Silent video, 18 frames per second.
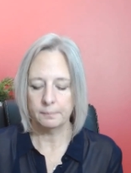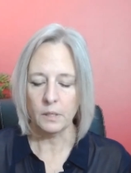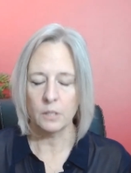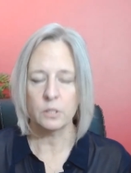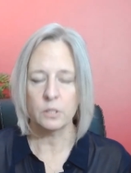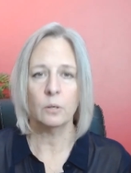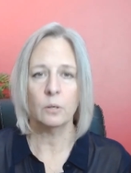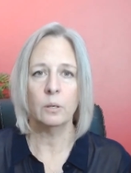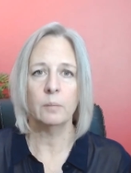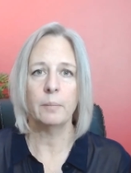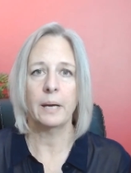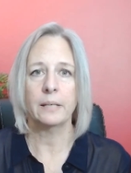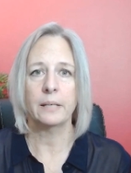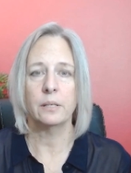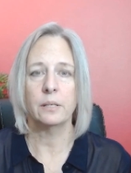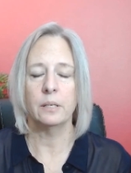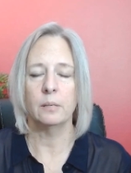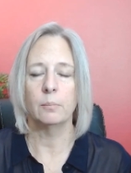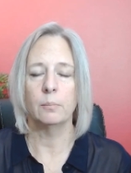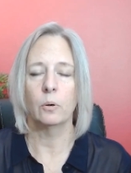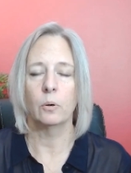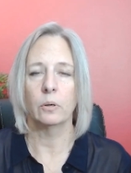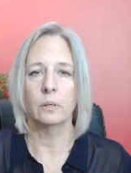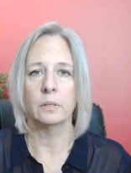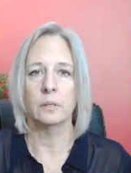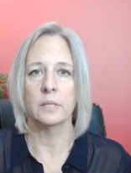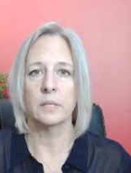So going back to the
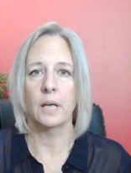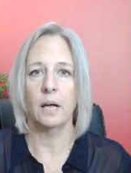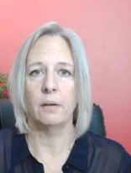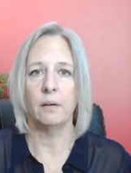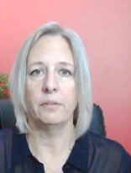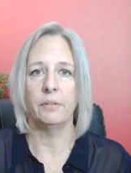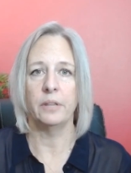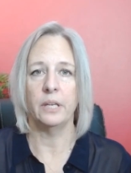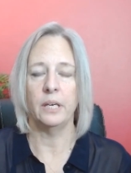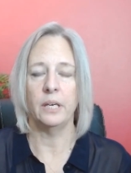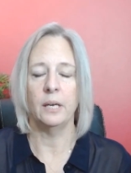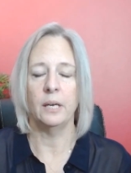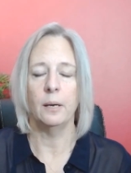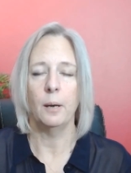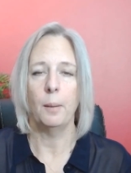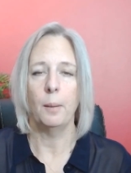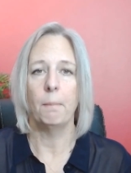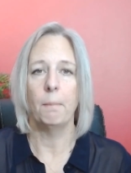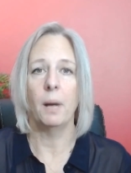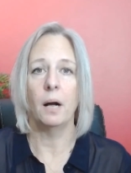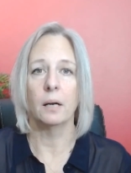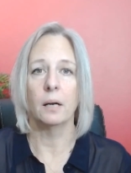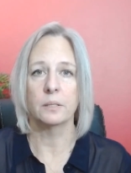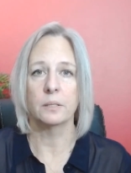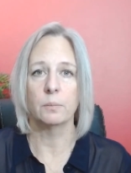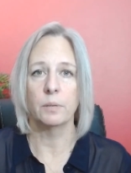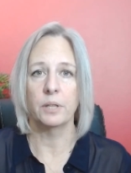importance of the
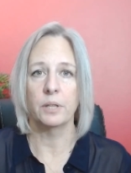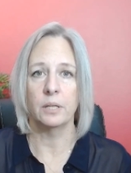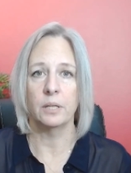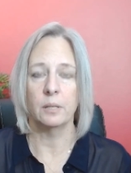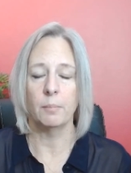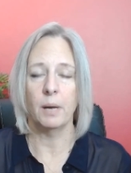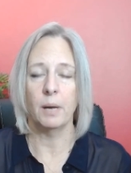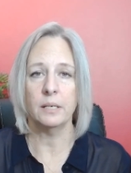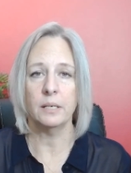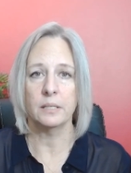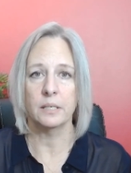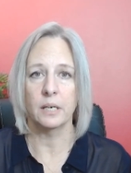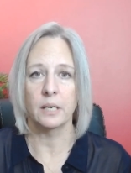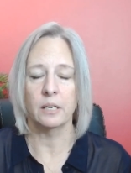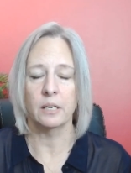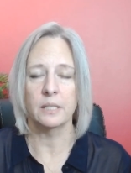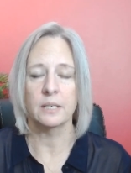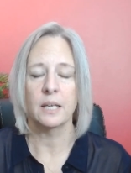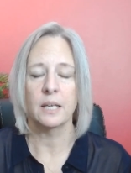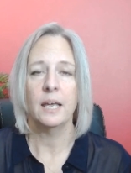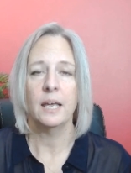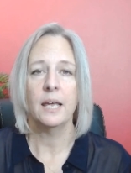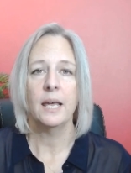monks within the monasteries